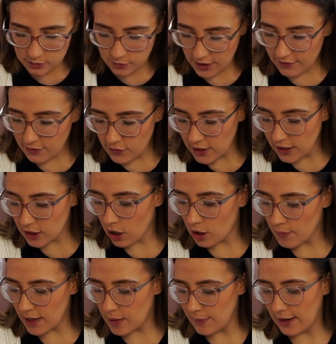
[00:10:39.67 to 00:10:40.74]
We haven't really
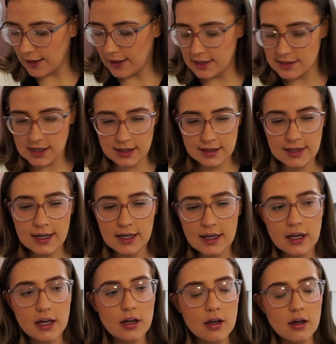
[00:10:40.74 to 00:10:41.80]
got many blankets. I think
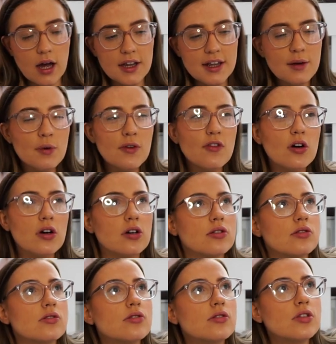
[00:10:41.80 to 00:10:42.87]
I think we've got
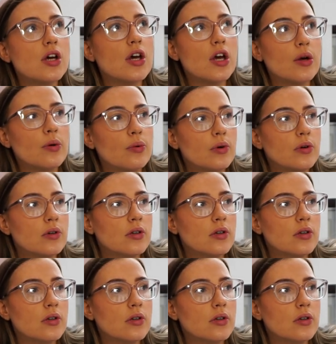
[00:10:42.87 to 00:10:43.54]
two